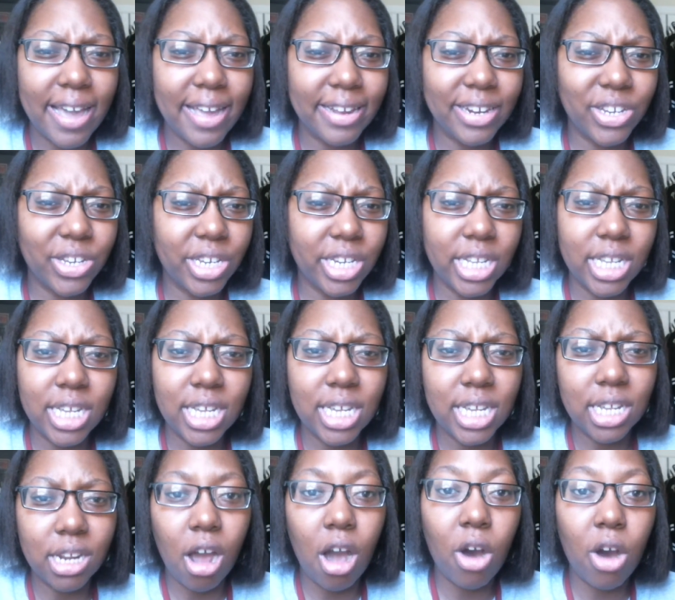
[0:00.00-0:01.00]

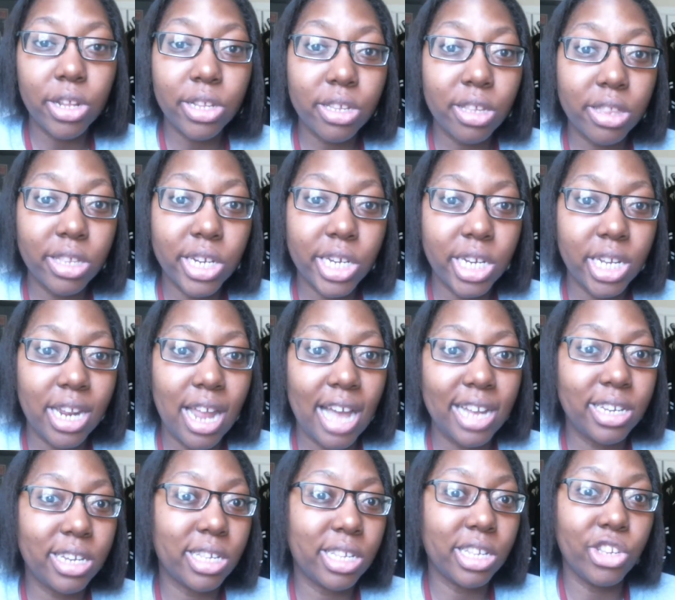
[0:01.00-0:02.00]
HD and all this other shit,
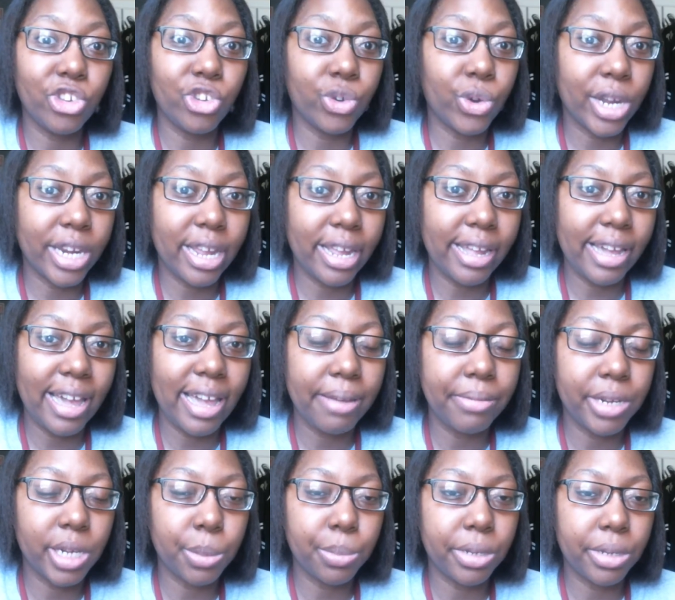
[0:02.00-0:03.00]
I just enjoyed the
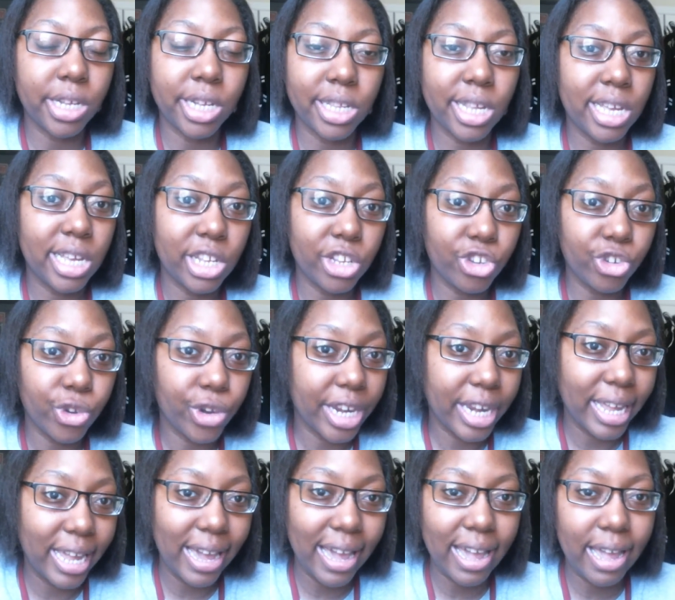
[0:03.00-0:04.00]
game just because I
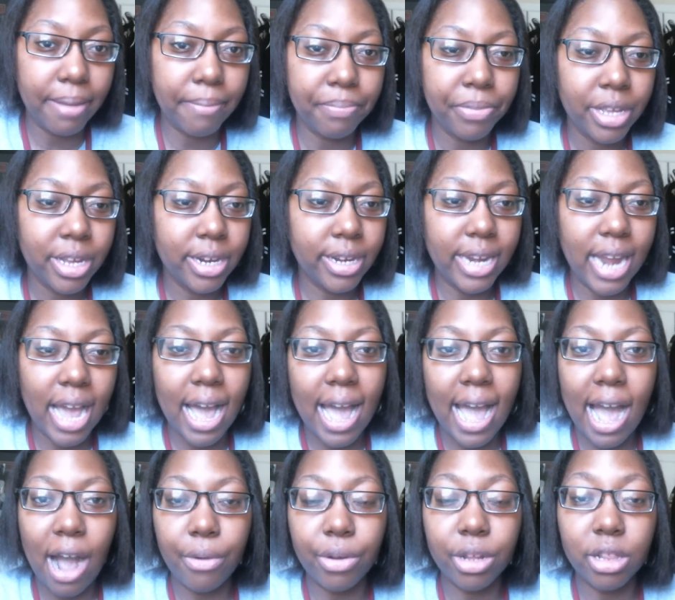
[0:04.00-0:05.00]
enjoyed the game, not
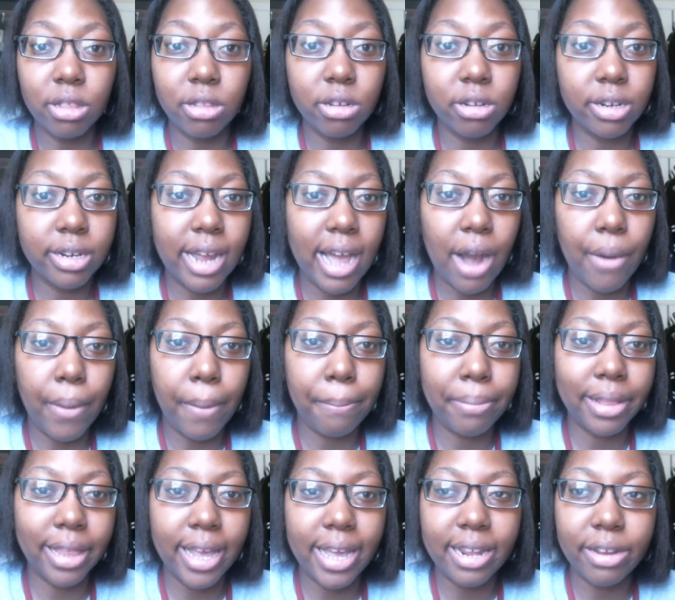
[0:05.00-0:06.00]
how it looked, how it
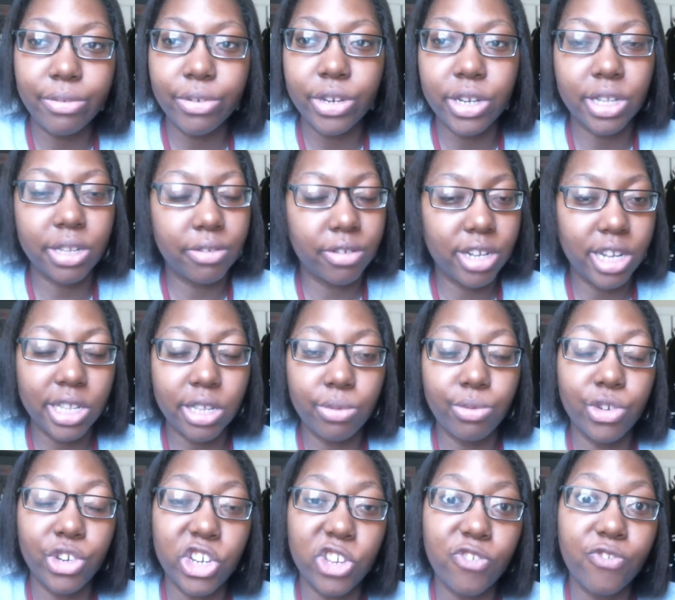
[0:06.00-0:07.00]
played. It was just because
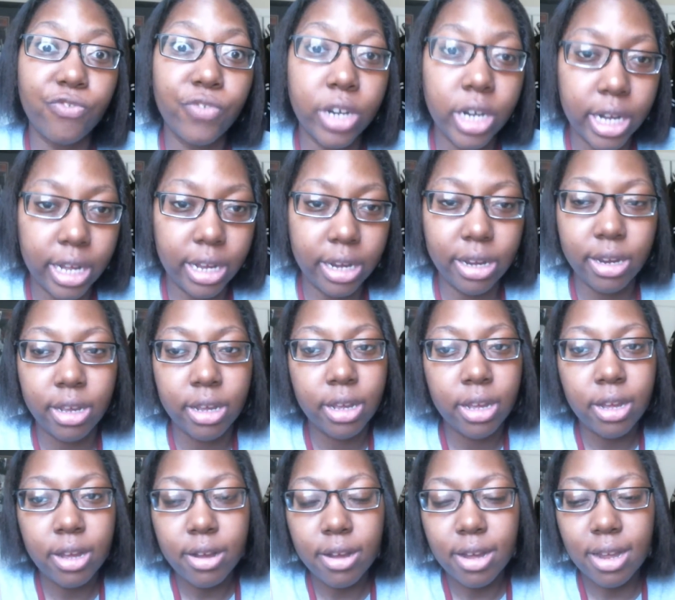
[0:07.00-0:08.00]
it was just fun,
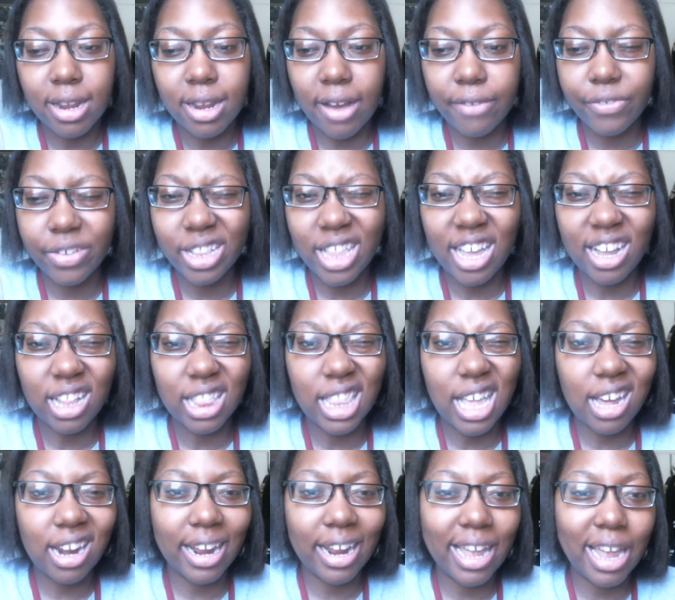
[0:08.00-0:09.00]
and I feel like a
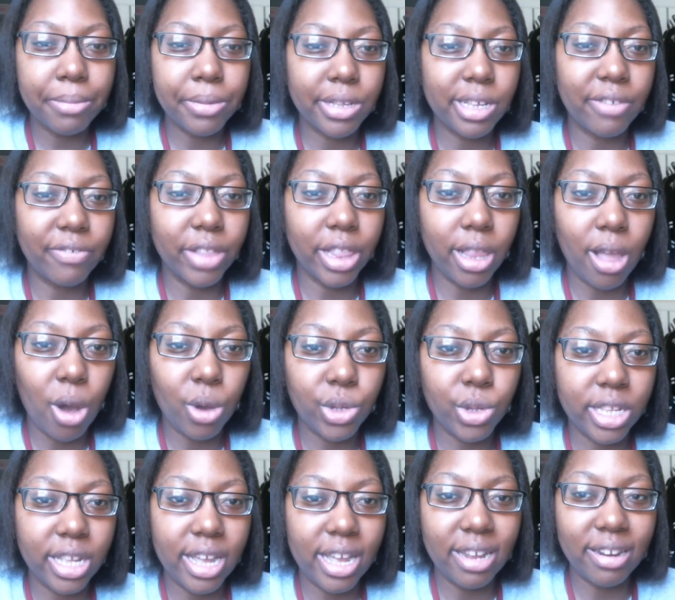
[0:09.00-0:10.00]
lot of gamers have
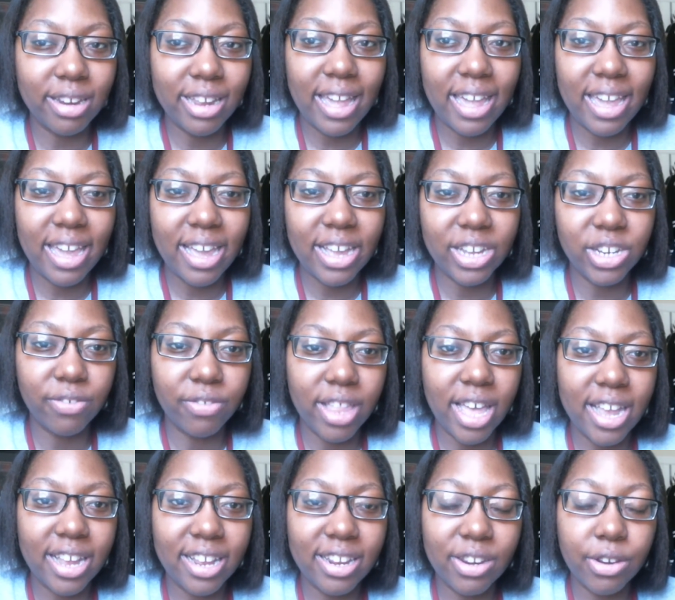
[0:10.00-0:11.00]
lost that edge of
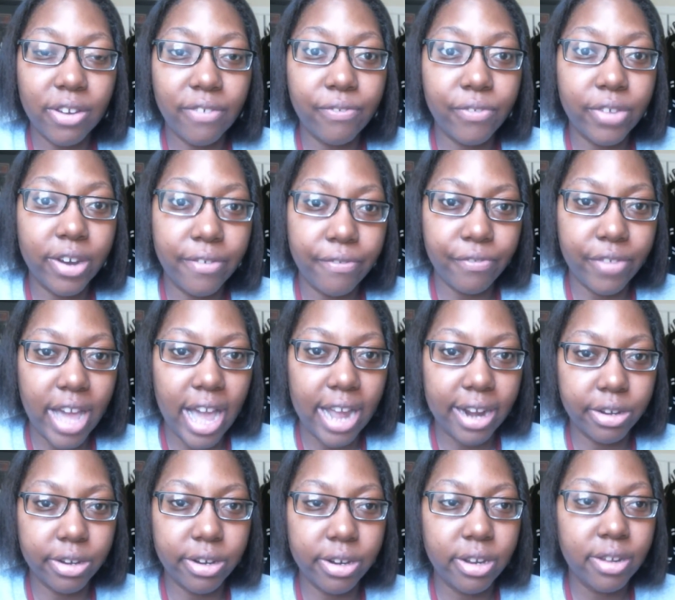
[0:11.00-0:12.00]
like the fun
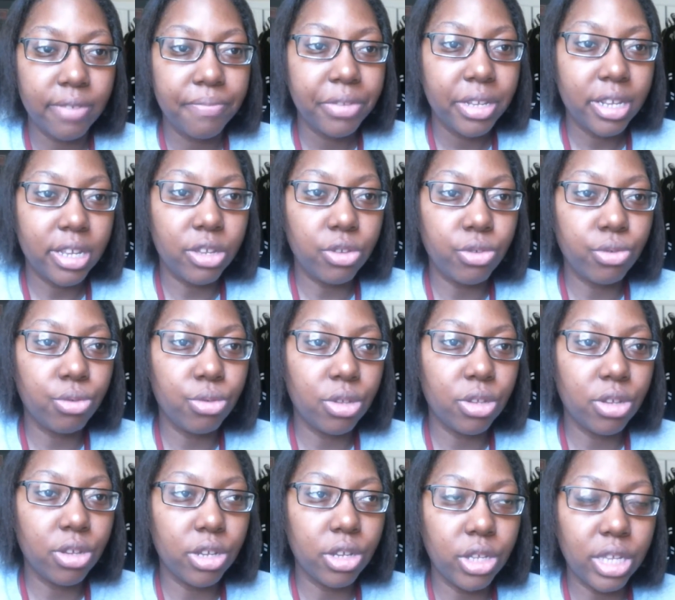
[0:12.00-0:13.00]
factor. You
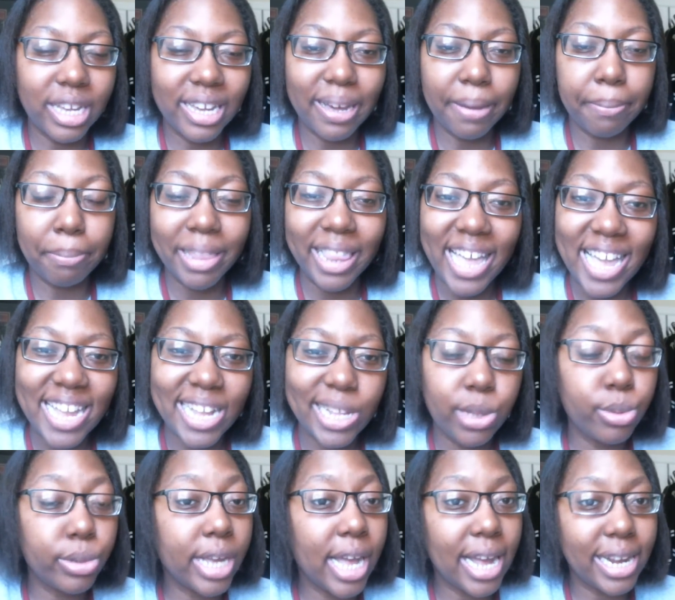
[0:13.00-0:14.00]
you you complain
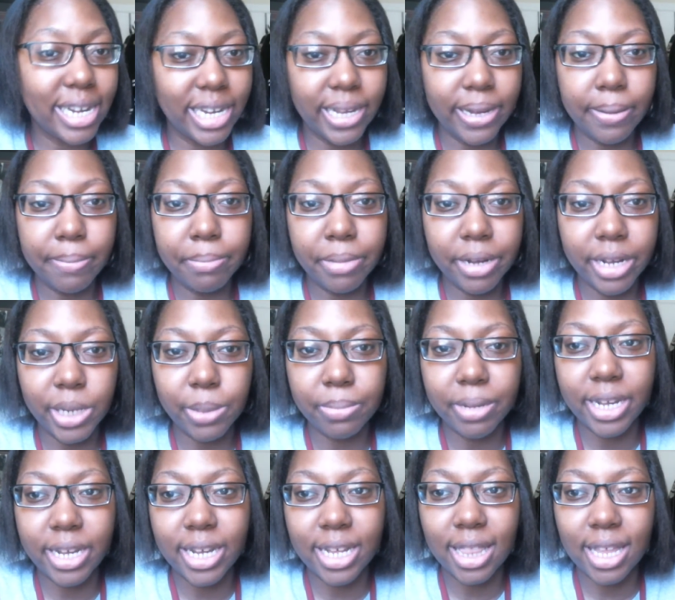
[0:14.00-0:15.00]
too goddamn much,
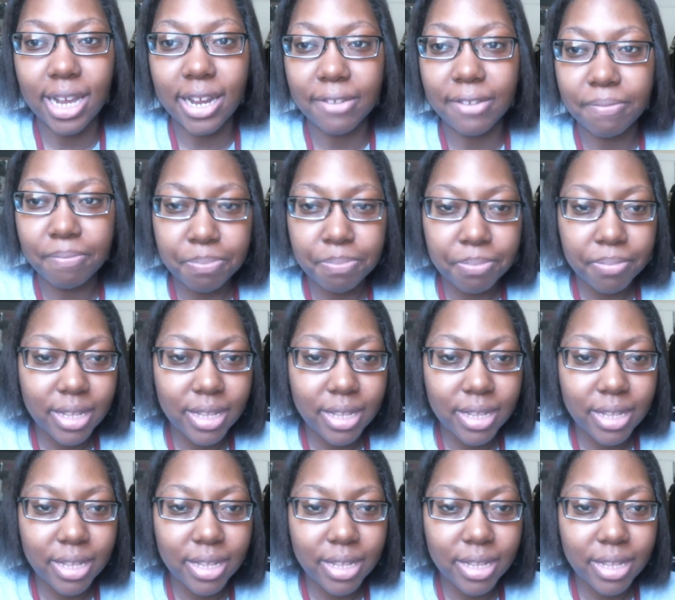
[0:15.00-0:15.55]
man. Like